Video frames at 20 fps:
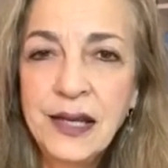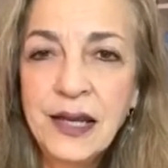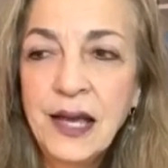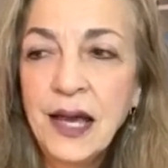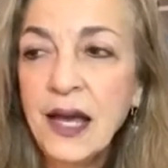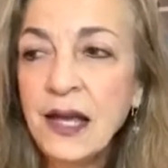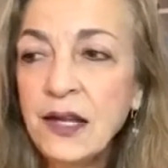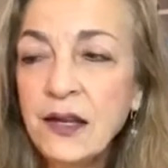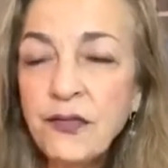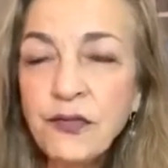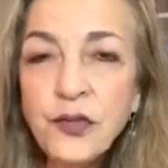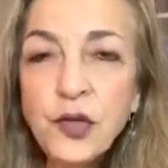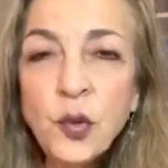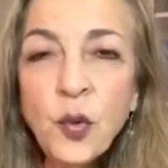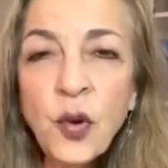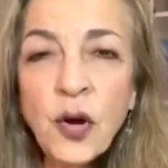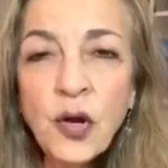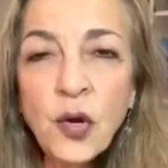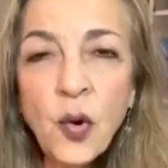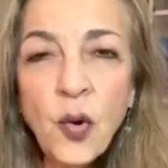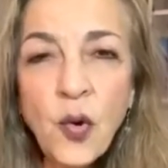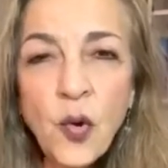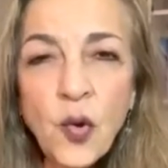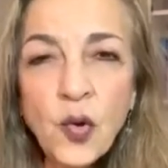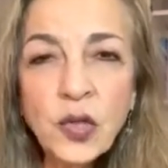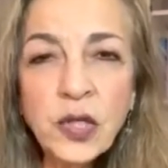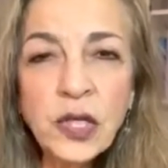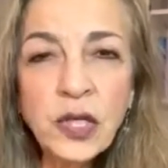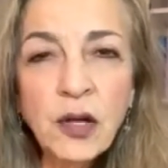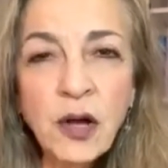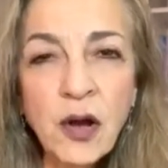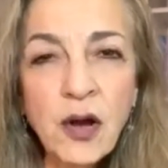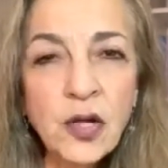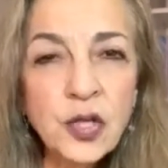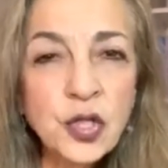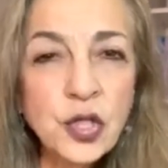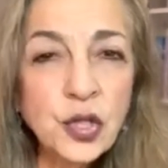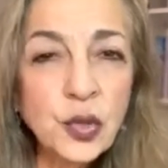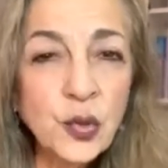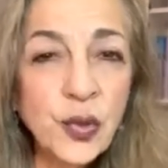And if you are holding
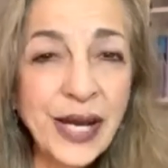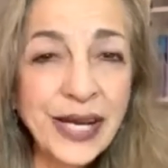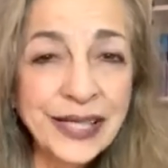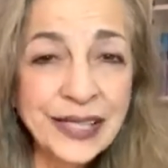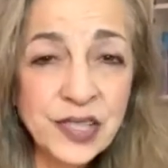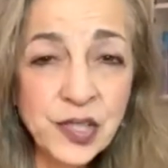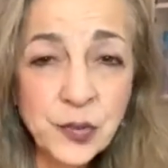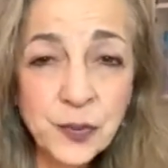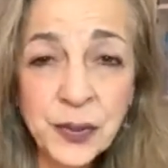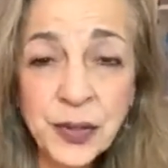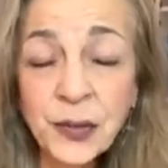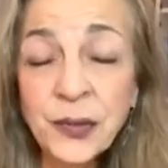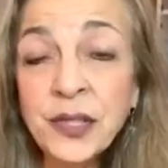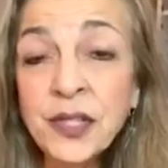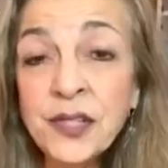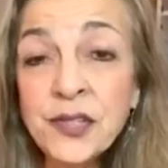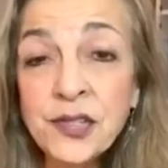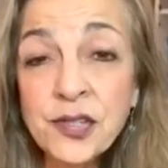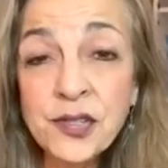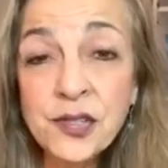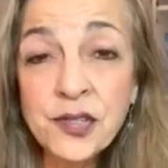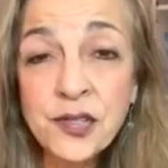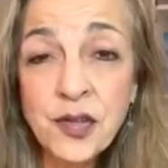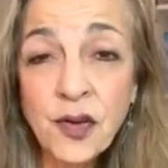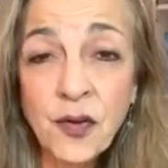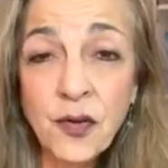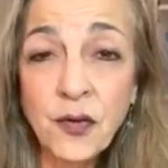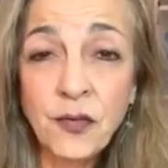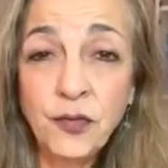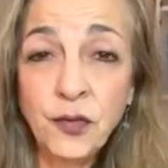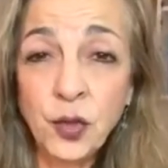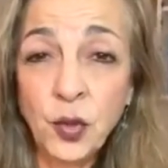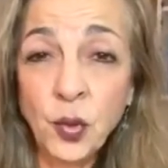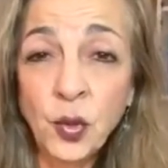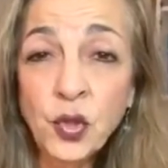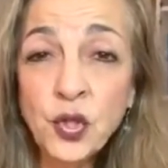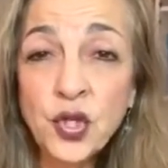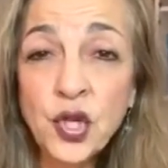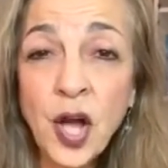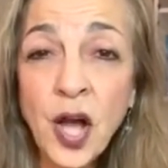on to experiences of
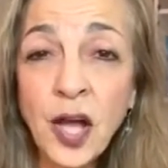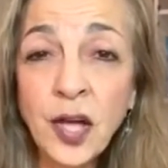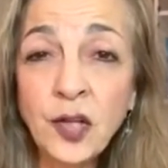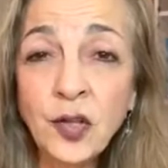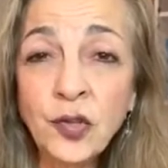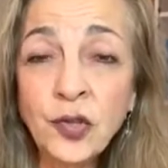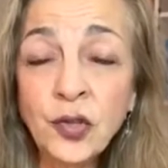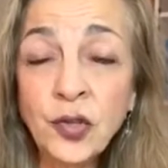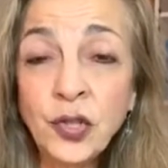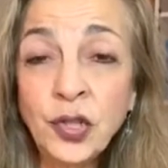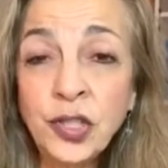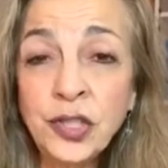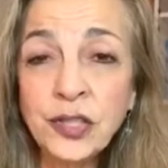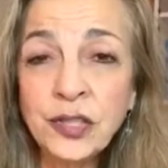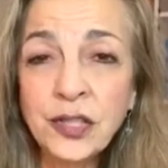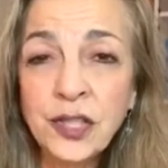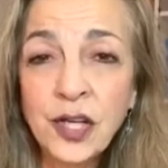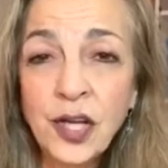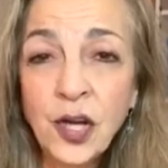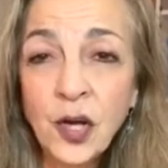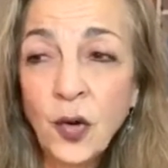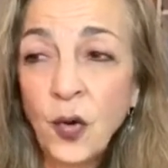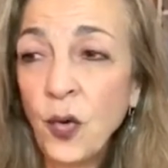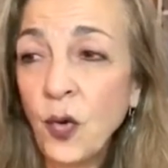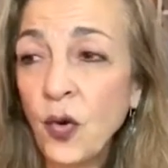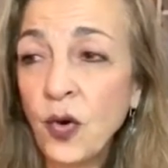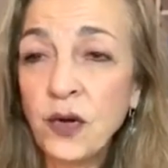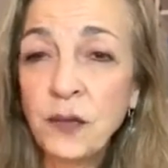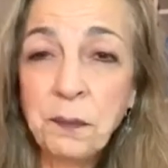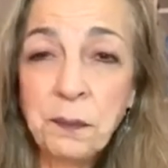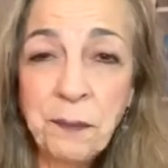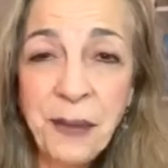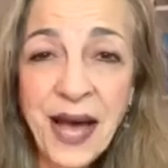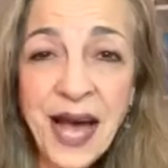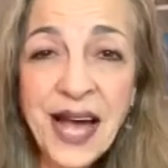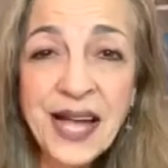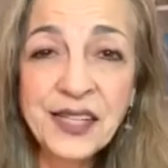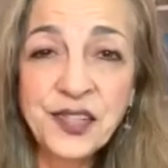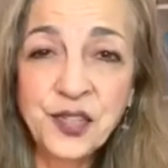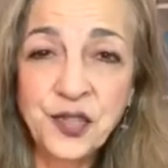your childhood or
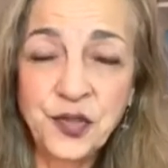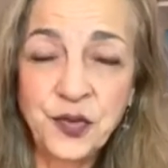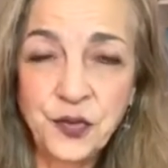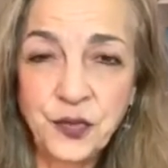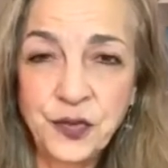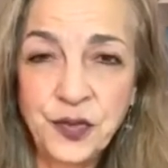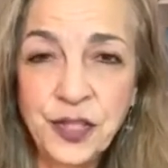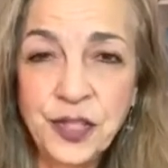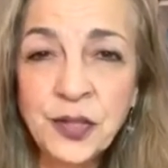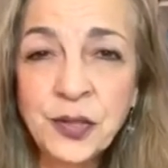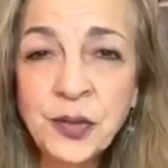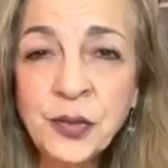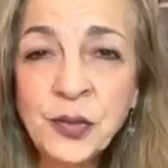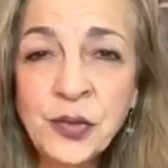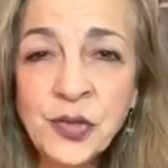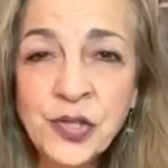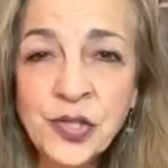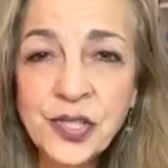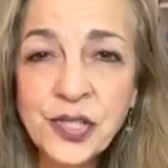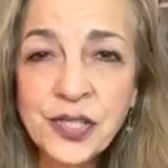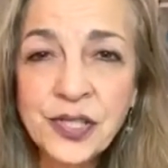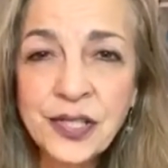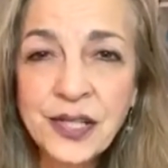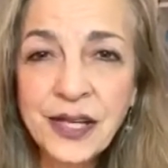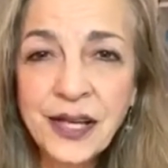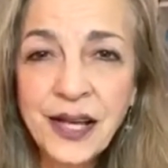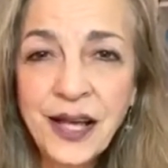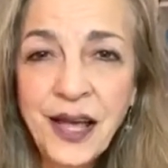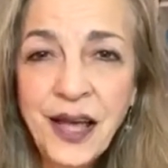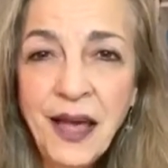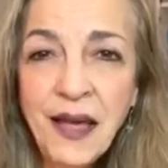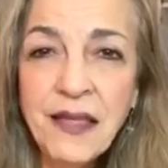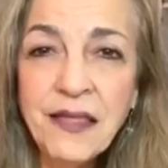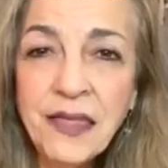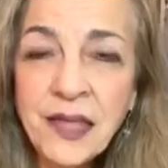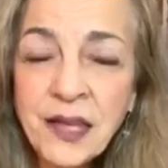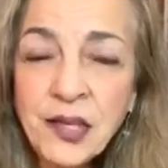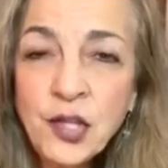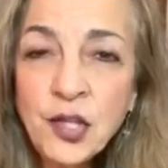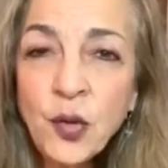past fears,
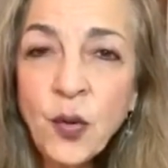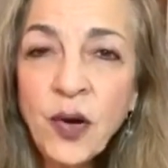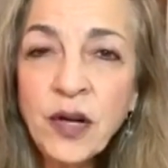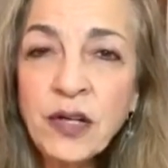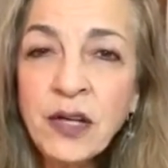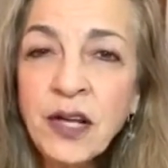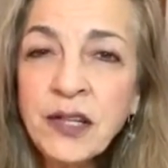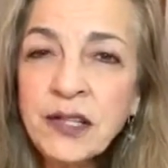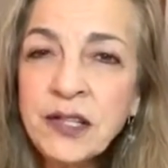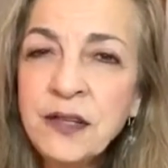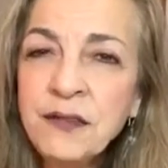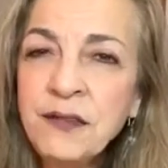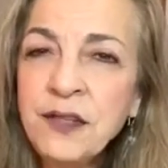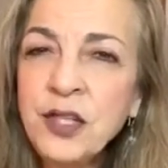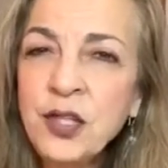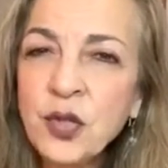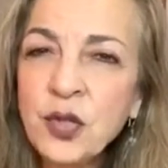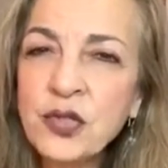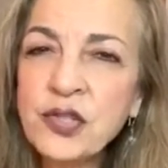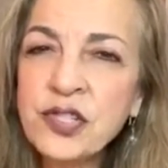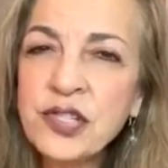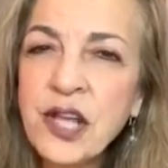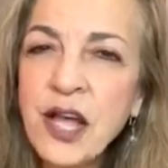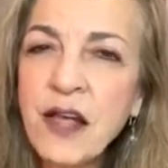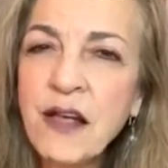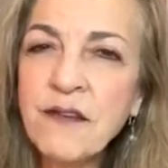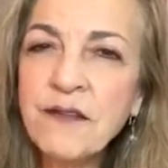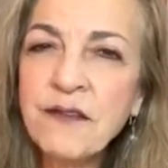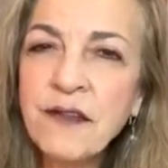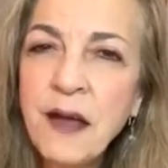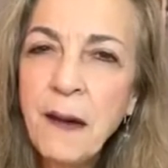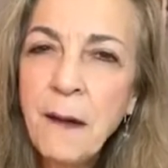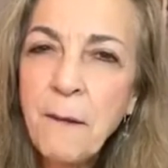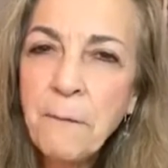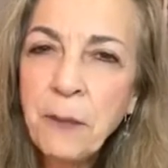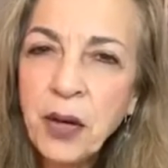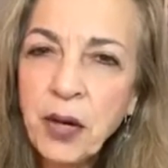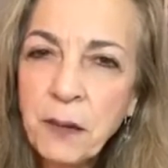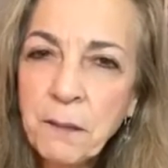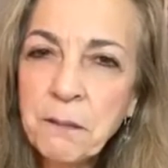then you are not giving yourself
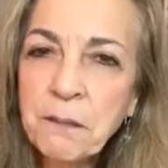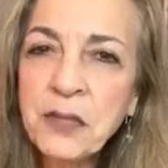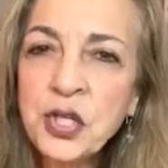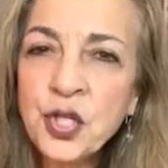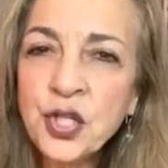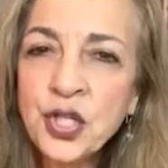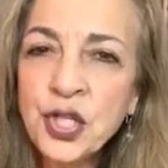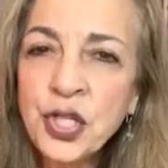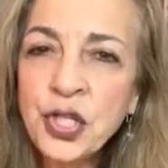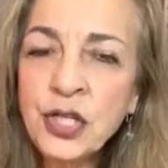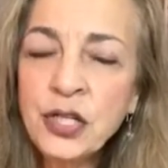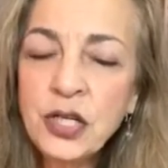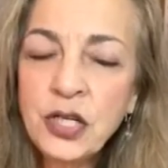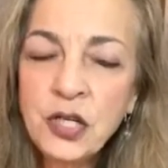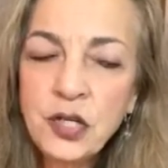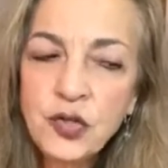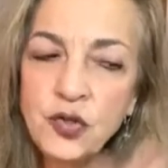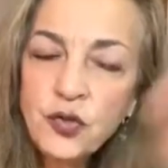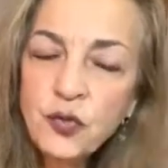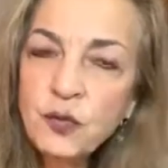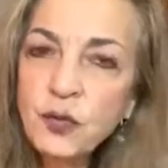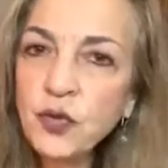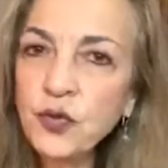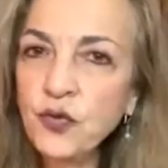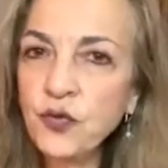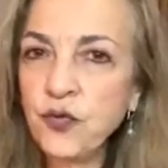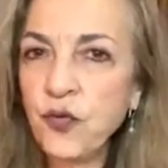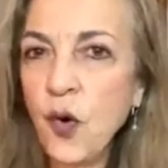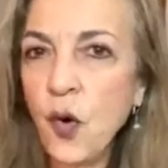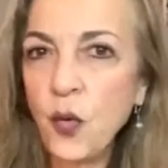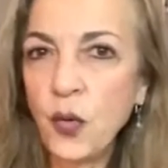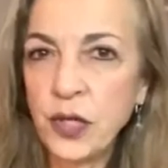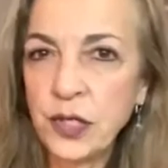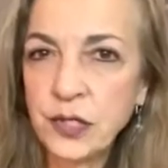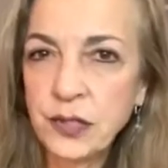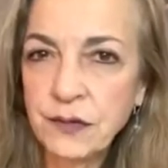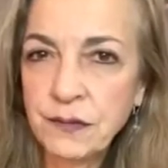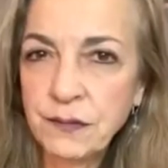permission to move forward,